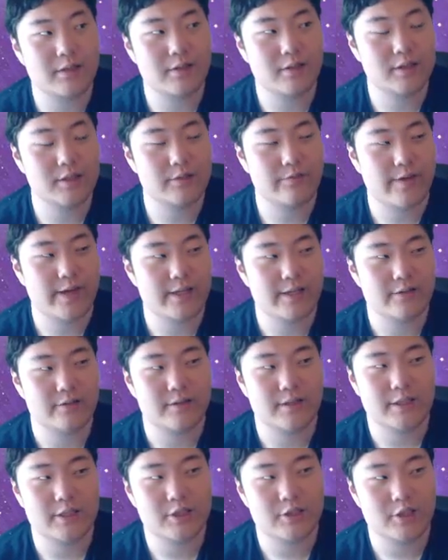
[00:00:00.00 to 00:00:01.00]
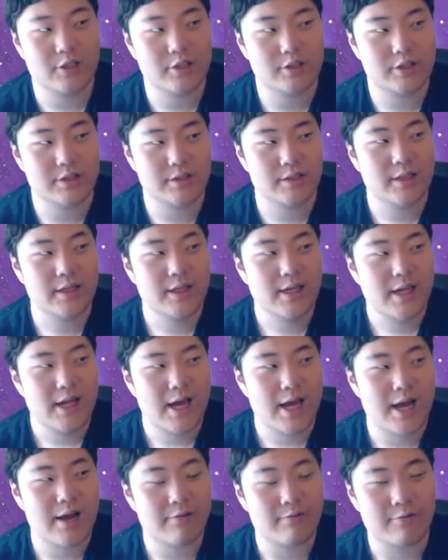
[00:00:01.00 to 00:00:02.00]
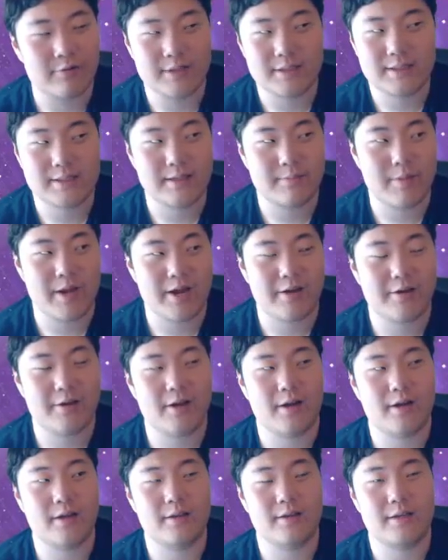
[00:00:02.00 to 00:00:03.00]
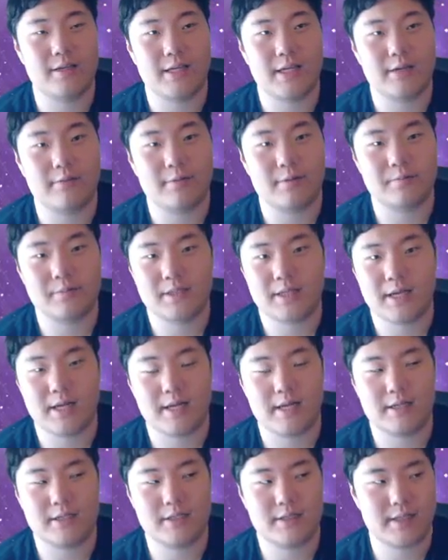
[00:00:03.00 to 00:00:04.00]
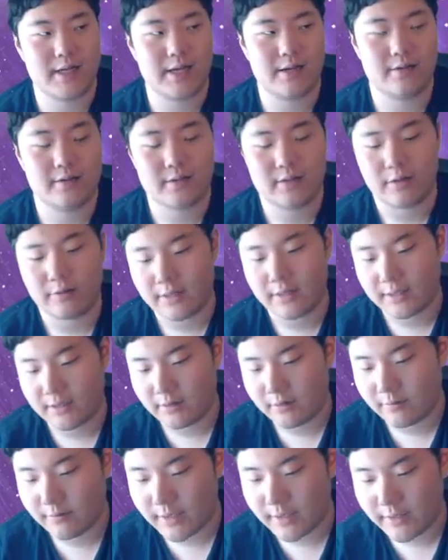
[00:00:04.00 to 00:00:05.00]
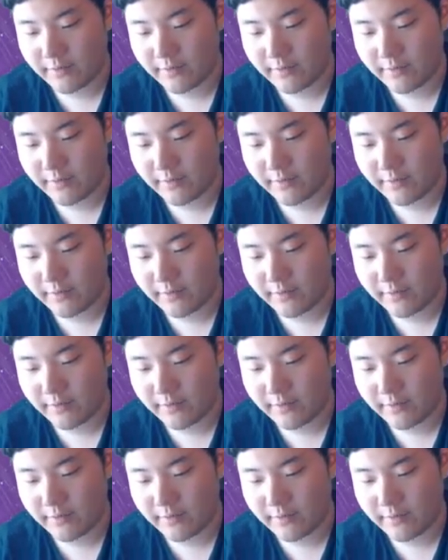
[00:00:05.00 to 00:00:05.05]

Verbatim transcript: could just fake Tears Discharge, uh, risk the para on the Whimsicott, and just kill the Slowking turn one.